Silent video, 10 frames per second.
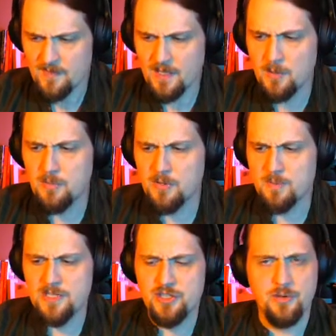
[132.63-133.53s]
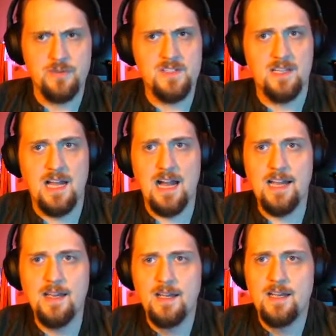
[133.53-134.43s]
book by Jonas
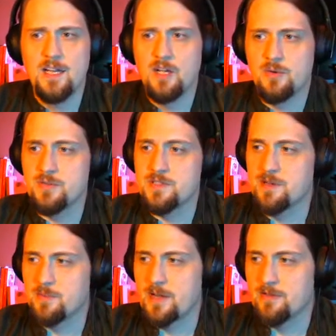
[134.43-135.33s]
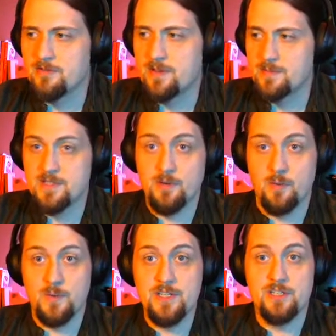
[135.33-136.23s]
Lai, who's a rather famous
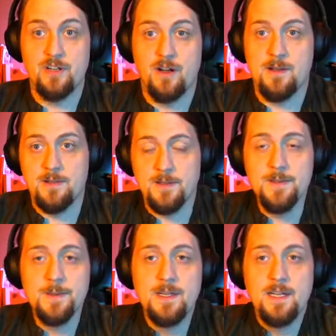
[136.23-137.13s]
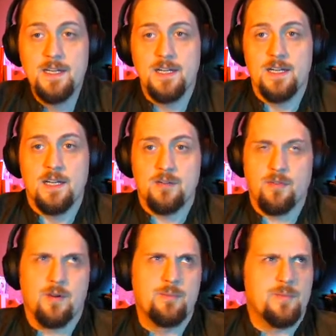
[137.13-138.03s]
Norwegian author
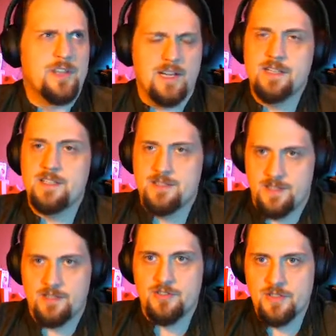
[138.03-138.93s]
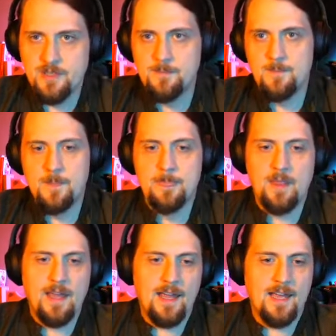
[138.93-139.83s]
from the 19th century.
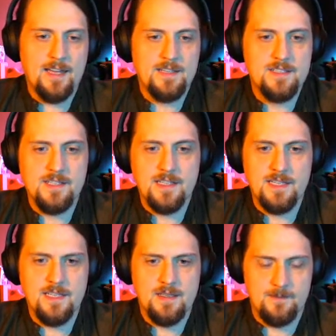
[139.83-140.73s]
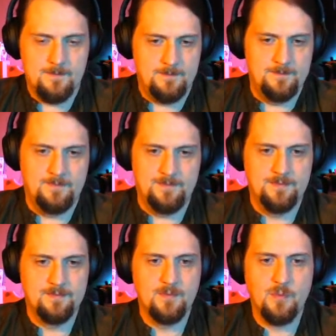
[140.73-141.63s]
And
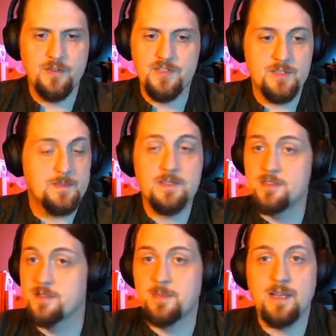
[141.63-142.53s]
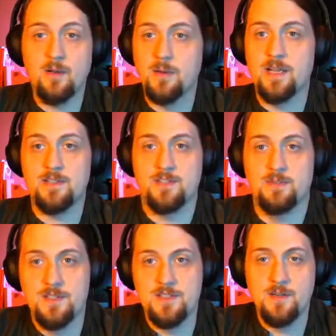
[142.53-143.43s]
we've just been sort of picking away at
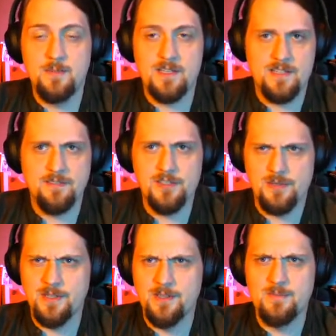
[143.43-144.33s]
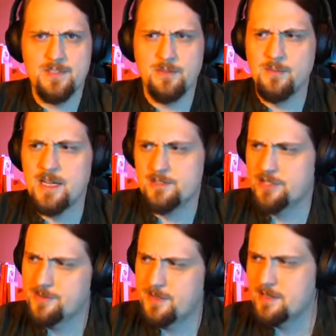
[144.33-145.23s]
stories in it because I've enjoyed them so
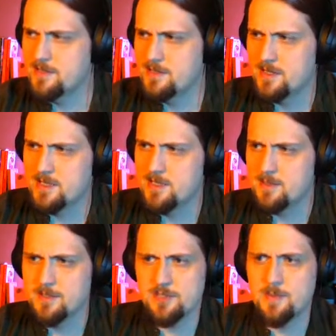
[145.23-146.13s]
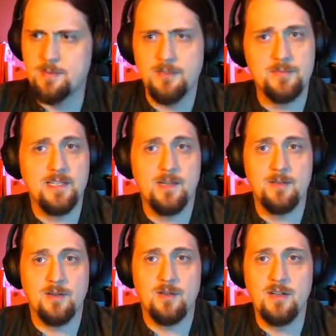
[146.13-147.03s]
much. And a bunch of people have been
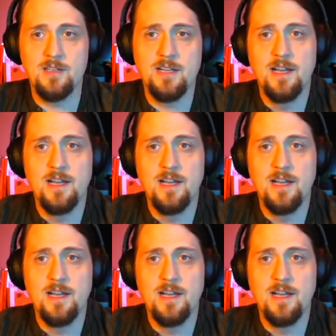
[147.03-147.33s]
coming along,